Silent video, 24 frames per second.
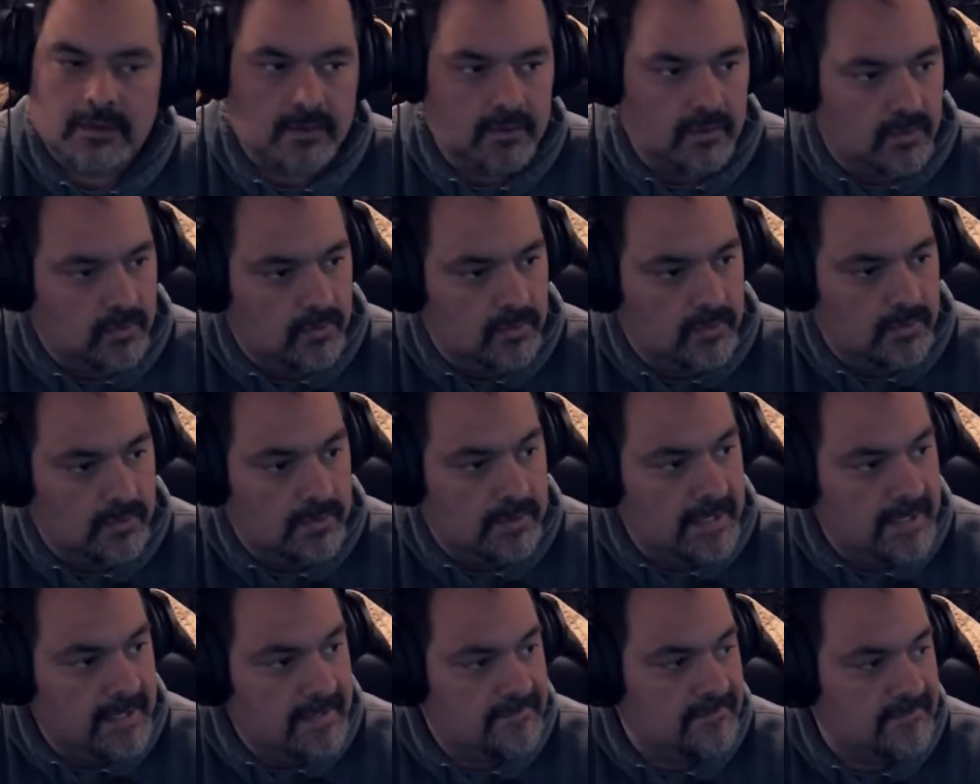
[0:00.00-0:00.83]

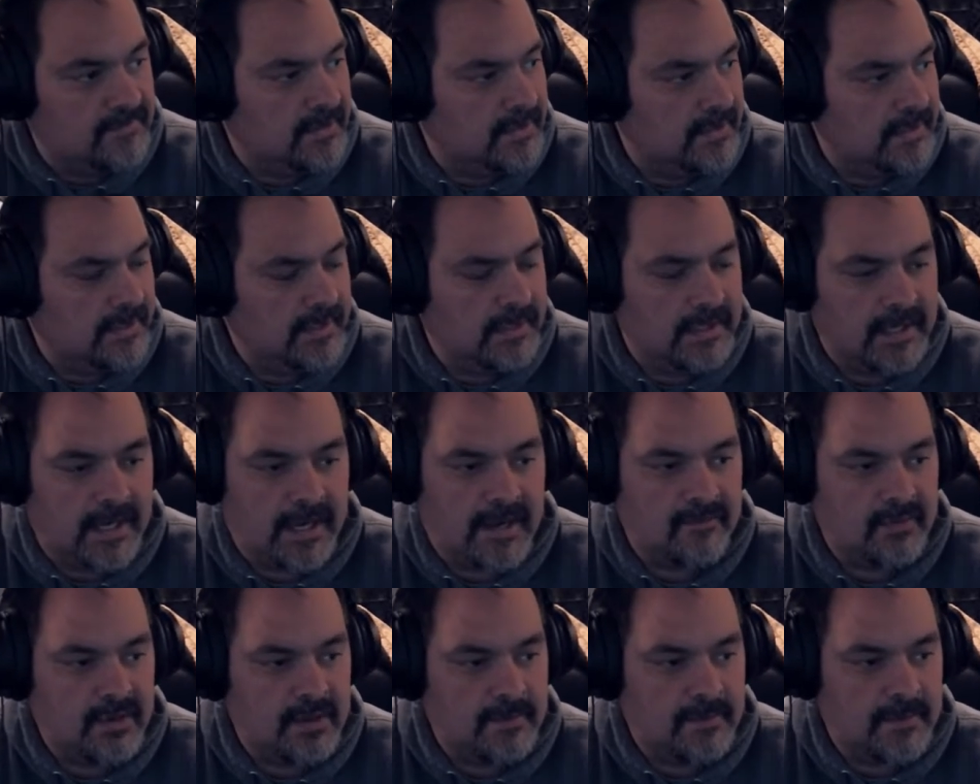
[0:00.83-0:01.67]
Good evening,
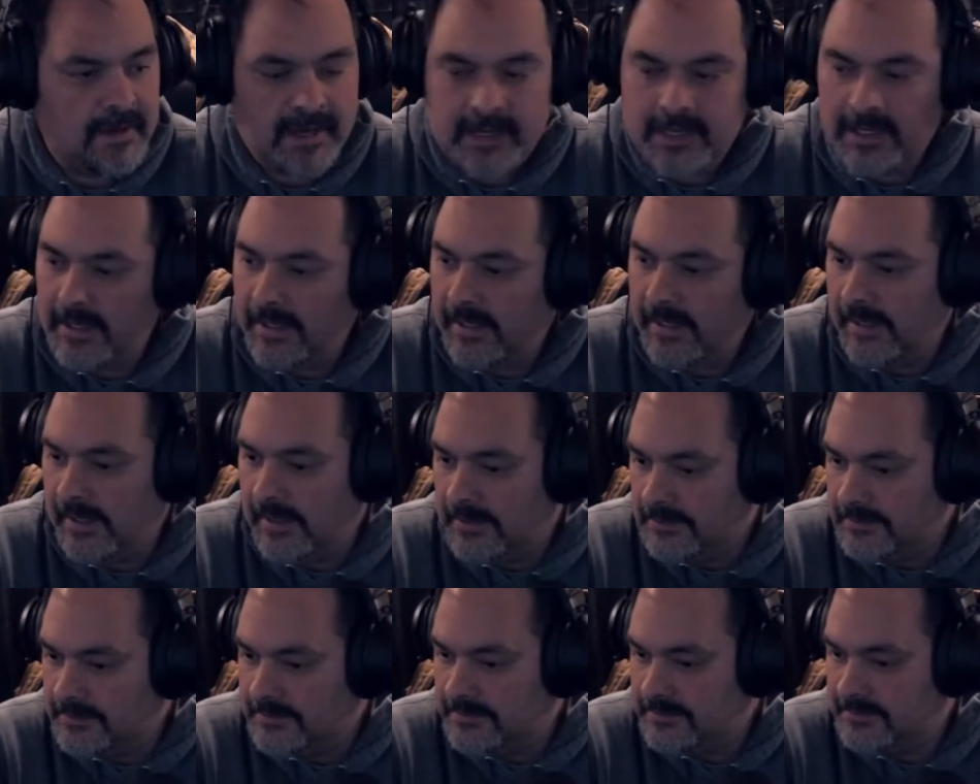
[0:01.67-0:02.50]

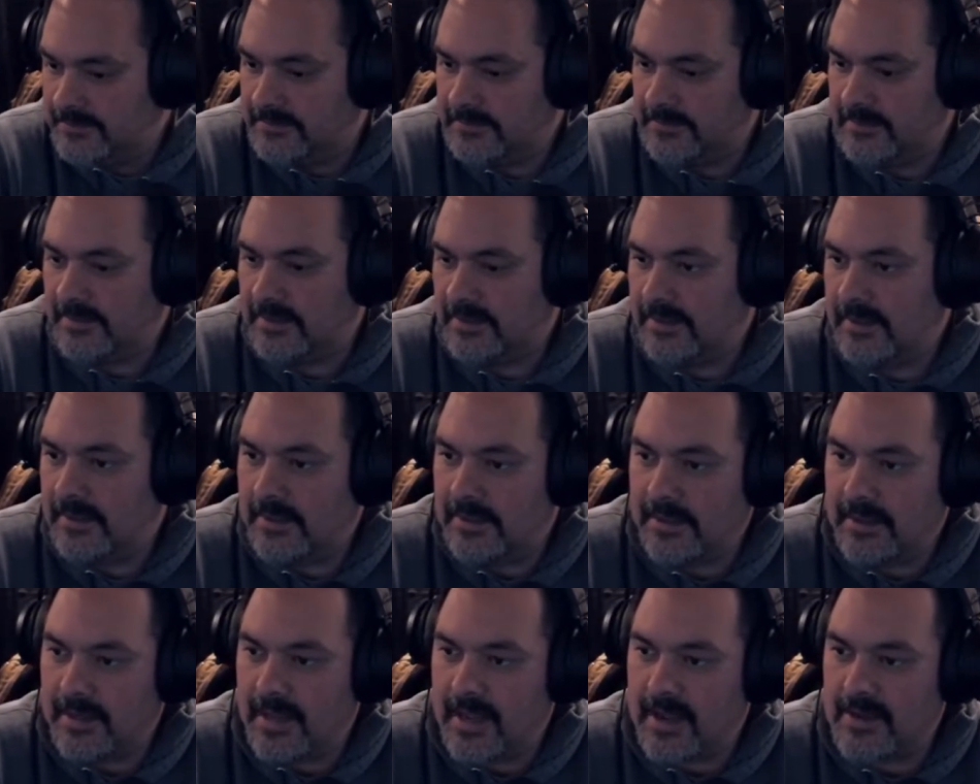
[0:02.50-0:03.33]
everybody.
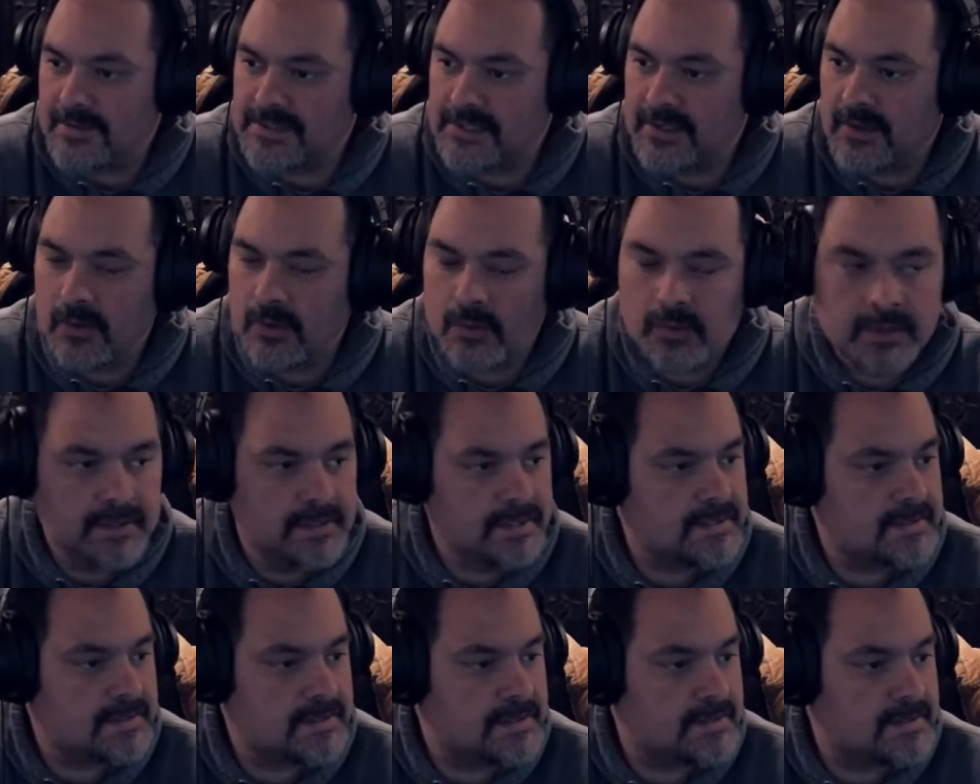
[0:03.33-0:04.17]
How's it
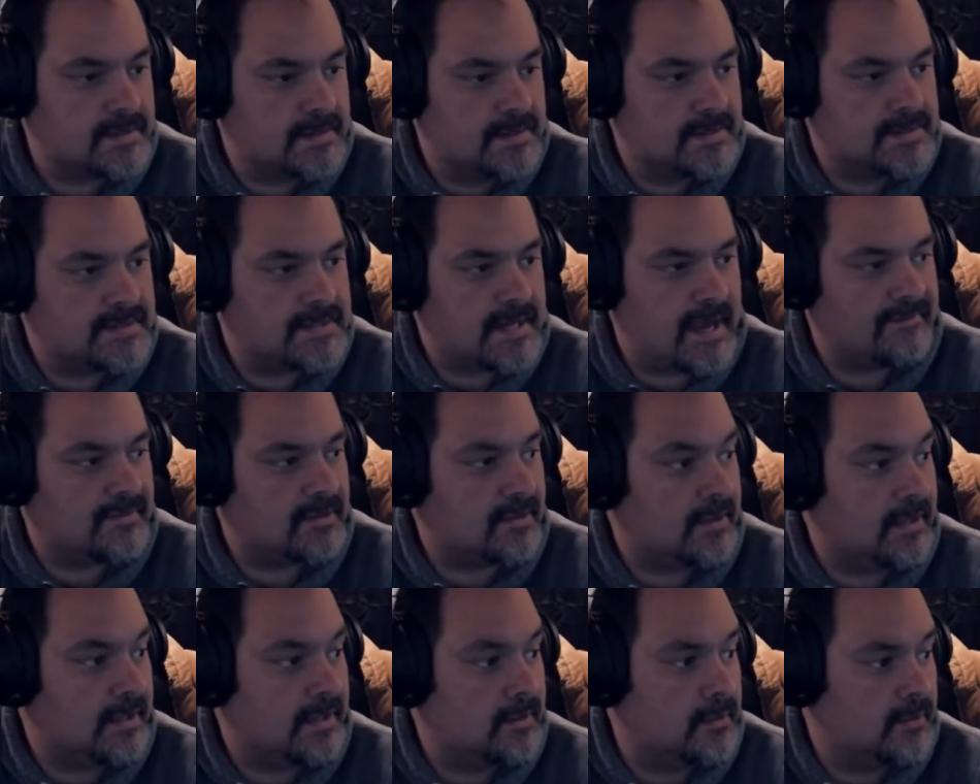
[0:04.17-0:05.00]
going this this
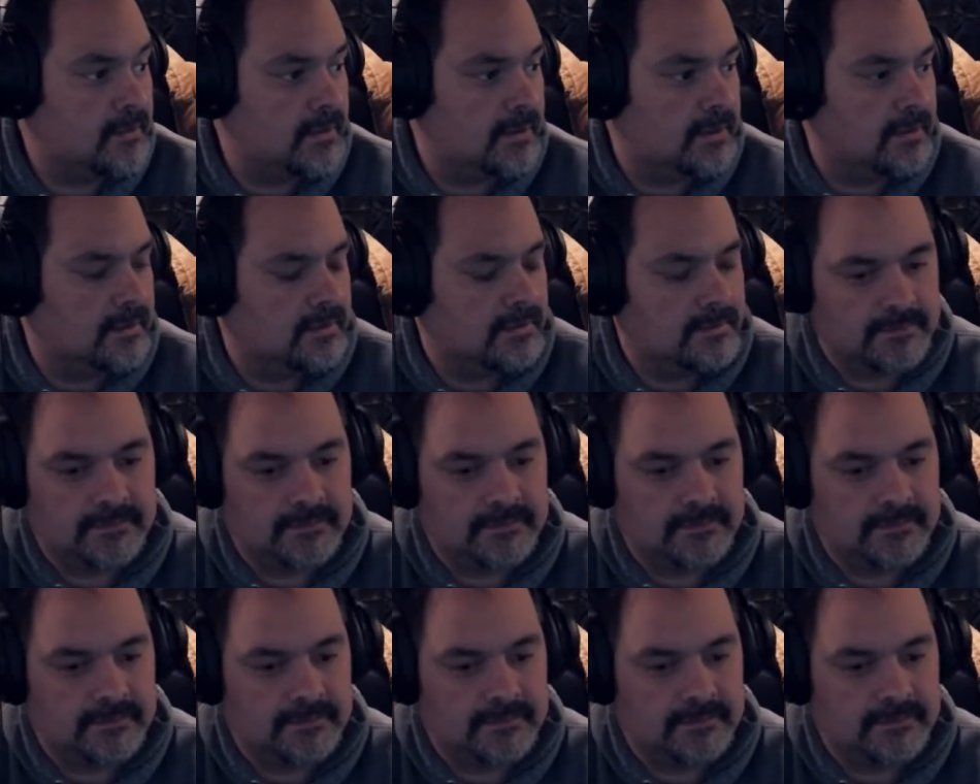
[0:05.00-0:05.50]
afternoon?